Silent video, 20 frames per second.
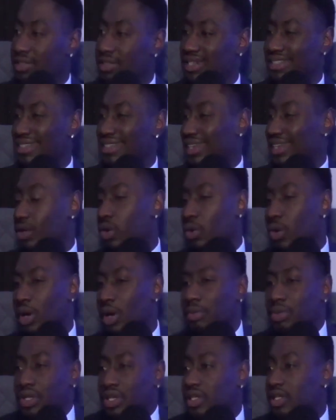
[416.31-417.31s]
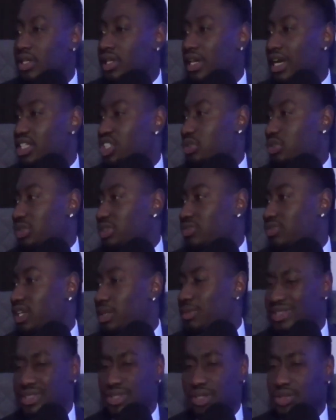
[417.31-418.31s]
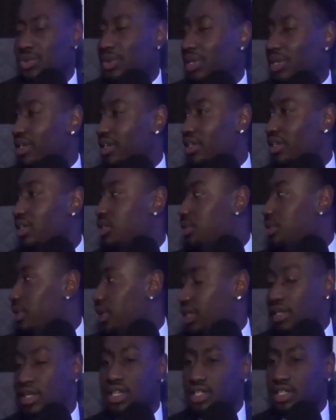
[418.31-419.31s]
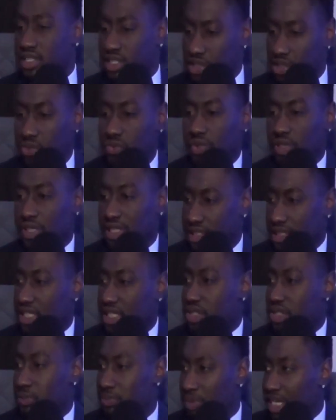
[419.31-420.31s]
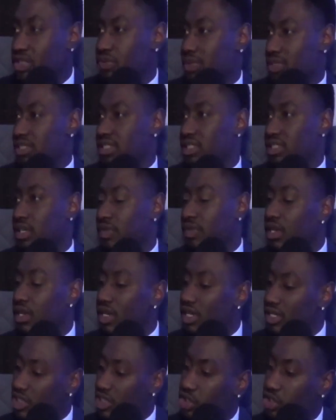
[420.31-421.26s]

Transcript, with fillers: They think, oh, I'm good, I should be famous. No, you ain't good. You ain't good until you really touch base with this stuff, until you